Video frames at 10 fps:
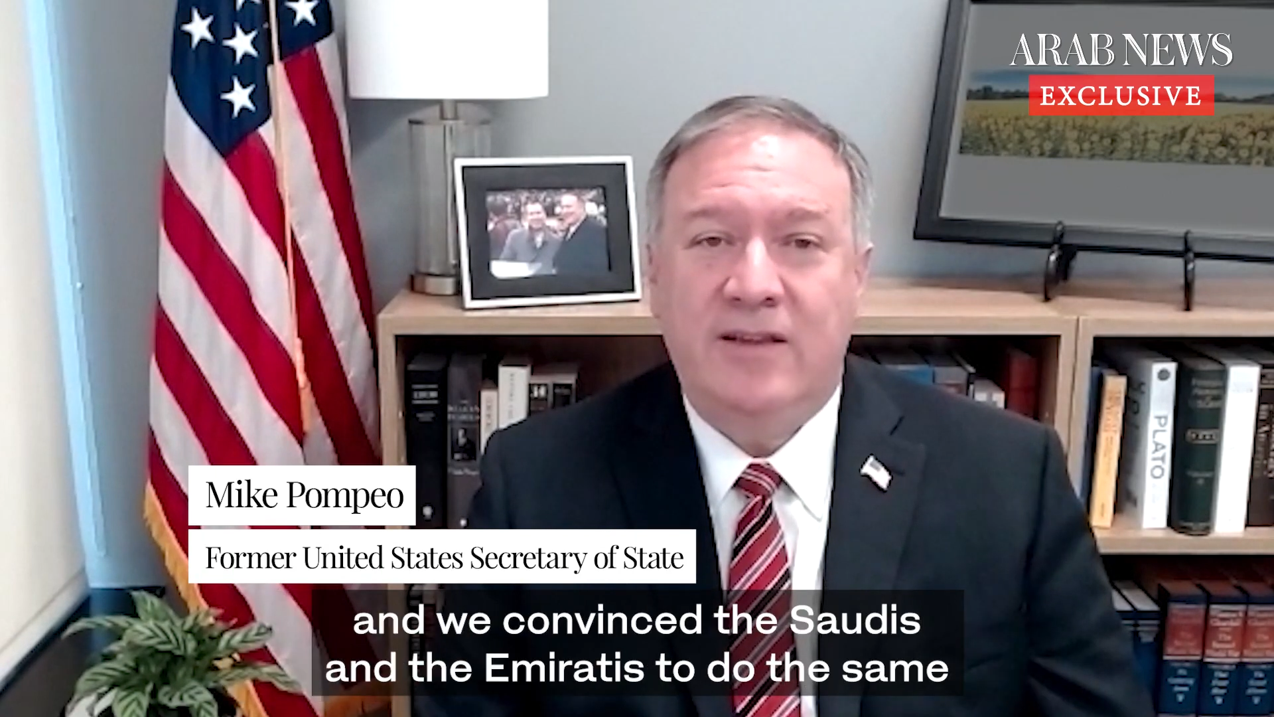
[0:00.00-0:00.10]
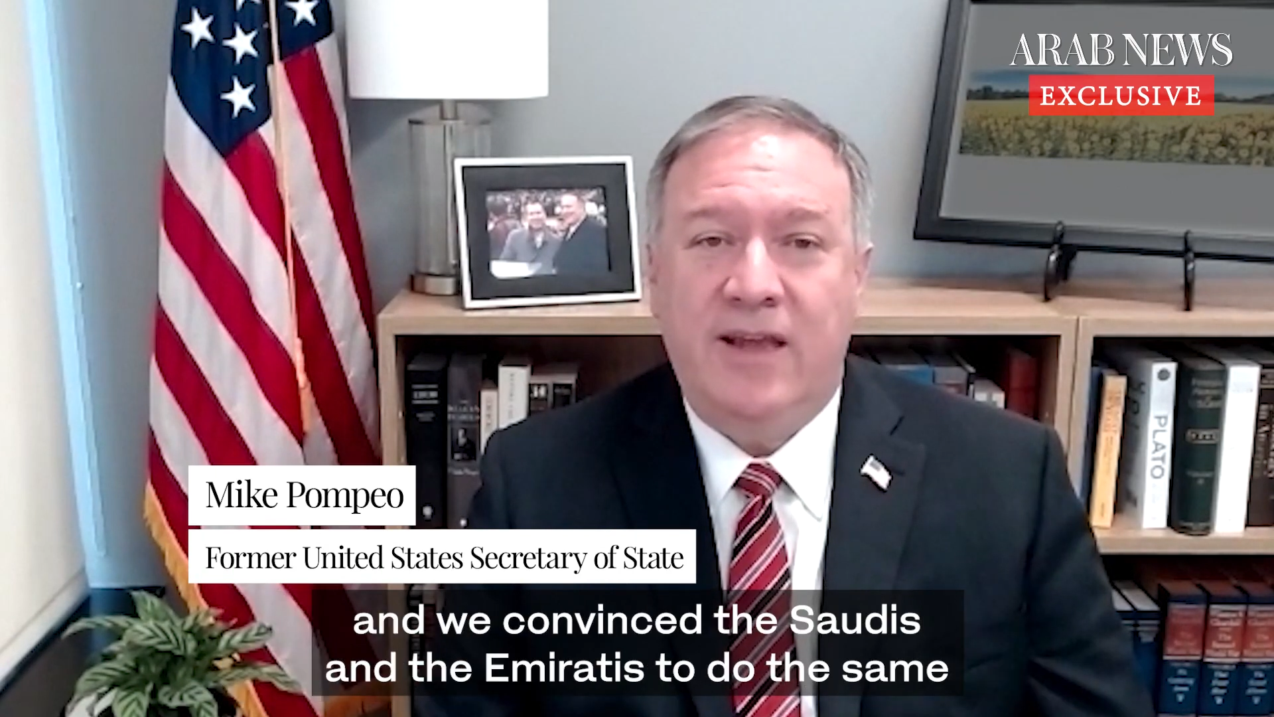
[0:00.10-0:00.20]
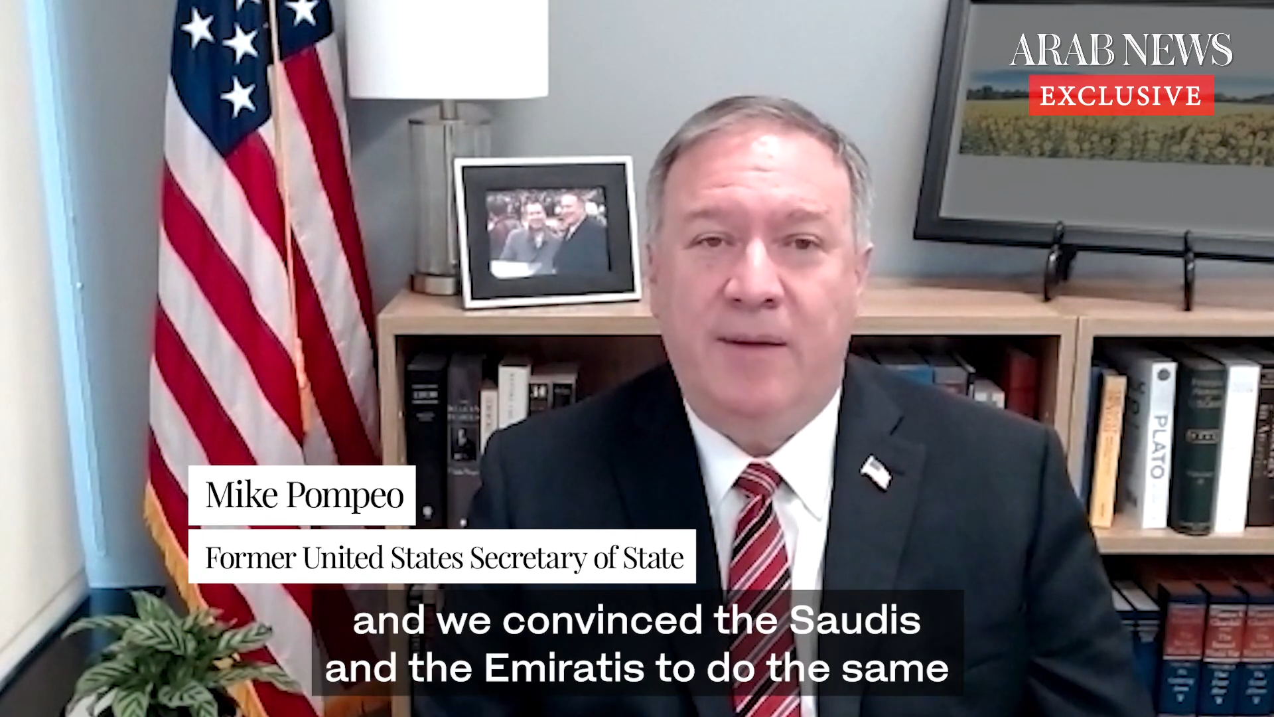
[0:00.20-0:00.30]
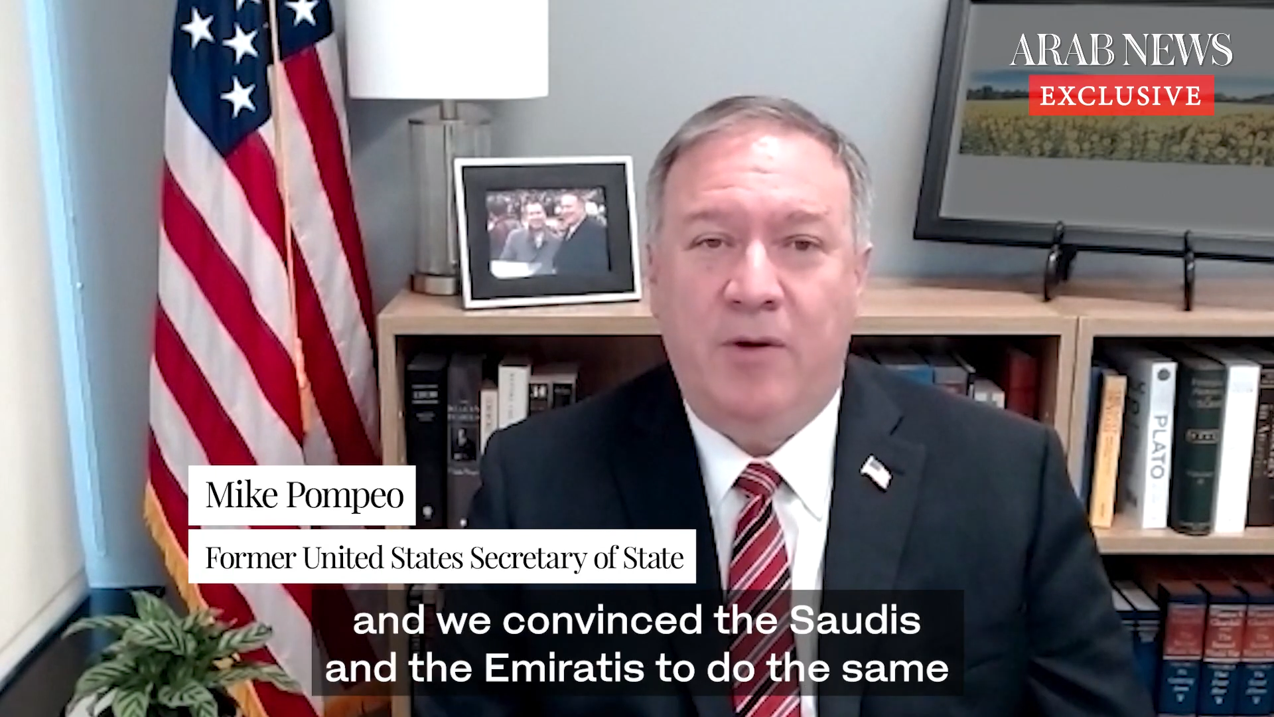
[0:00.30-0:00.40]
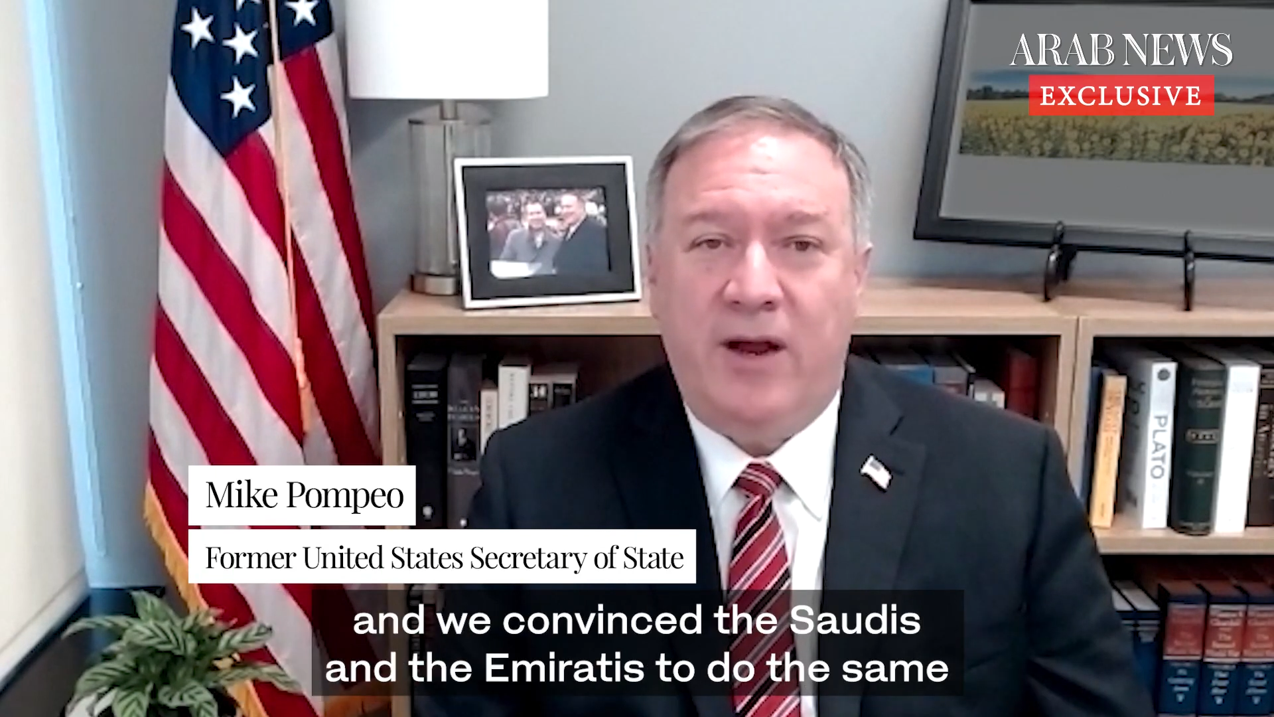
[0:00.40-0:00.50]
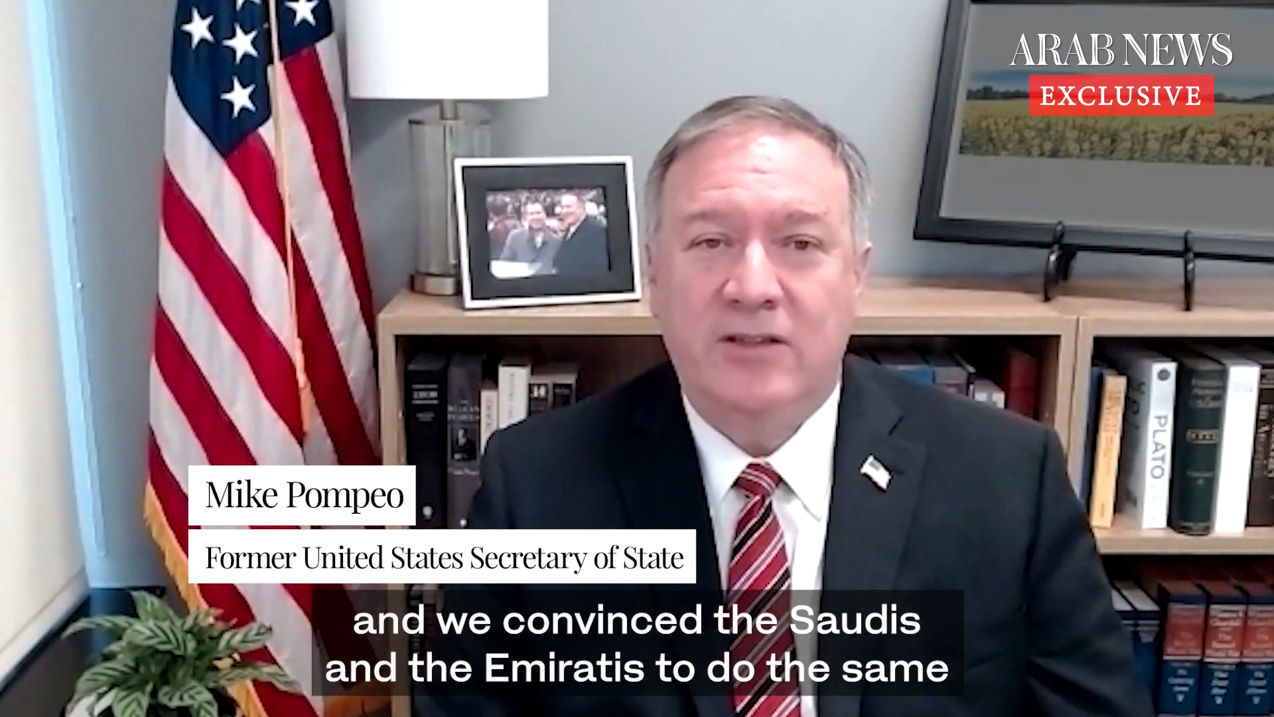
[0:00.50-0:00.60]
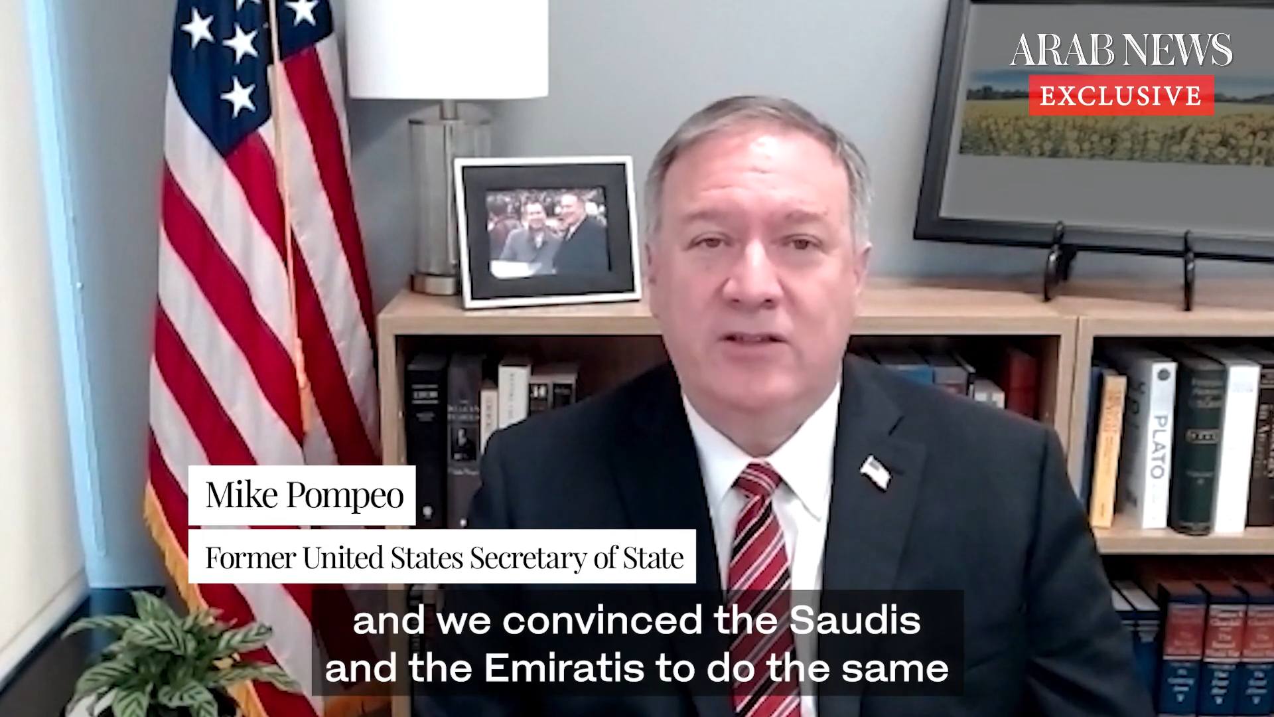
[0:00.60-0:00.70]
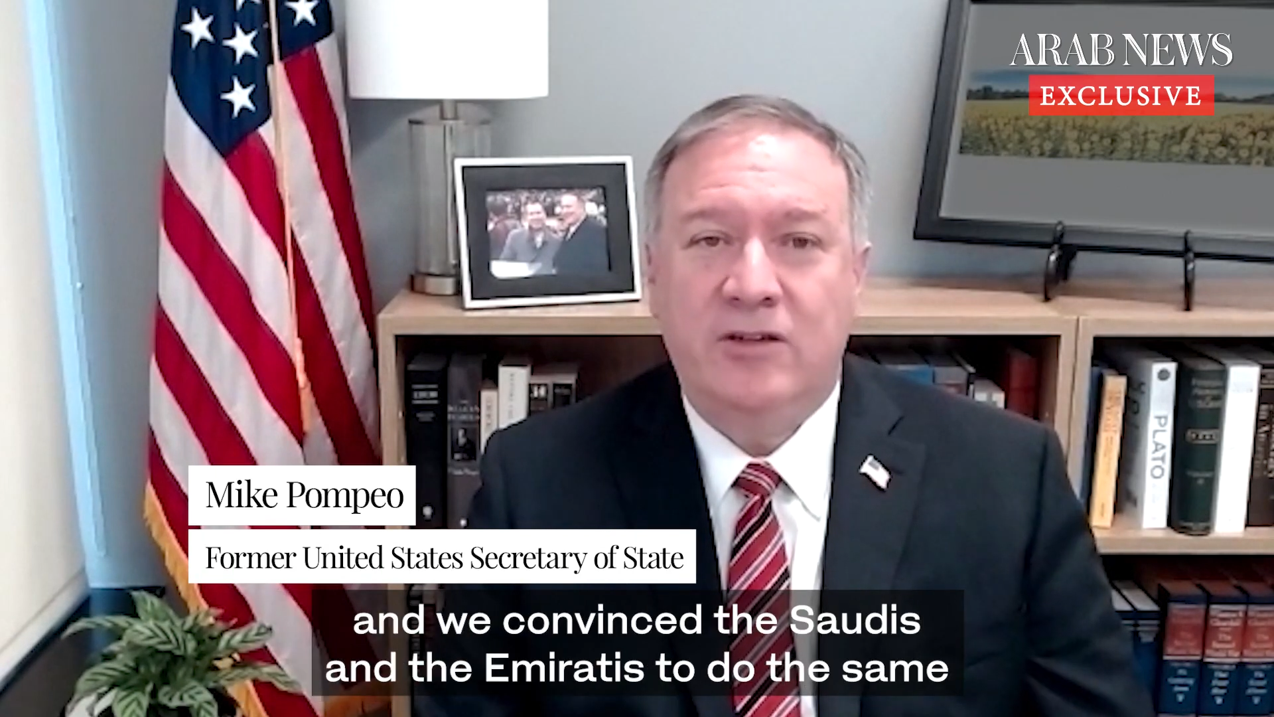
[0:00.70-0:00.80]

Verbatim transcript: the Emiratis